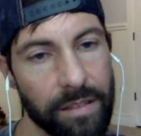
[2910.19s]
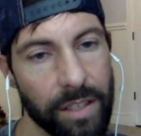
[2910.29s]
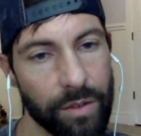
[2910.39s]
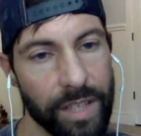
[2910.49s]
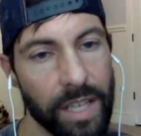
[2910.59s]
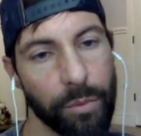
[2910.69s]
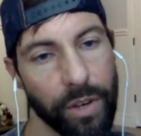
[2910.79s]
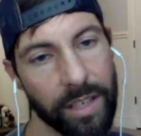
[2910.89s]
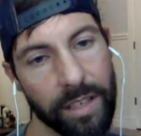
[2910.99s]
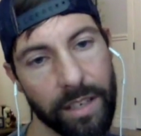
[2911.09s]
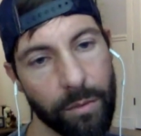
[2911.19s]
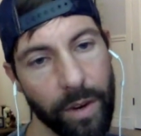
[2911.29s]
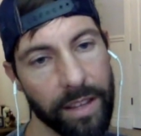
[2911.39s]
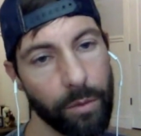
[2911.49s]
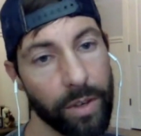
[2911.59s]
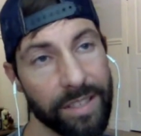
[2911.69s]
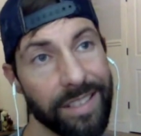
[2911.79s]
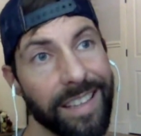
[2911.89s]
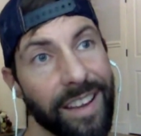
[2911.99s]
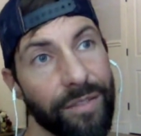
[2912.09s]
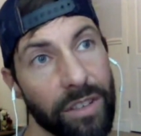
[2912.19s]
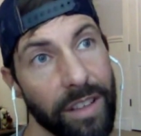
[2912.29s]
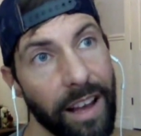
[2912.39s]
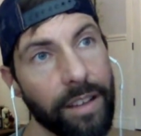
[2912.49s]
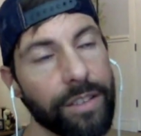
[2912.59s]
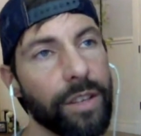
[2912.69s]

you know, celebrated in a way that was never allowed.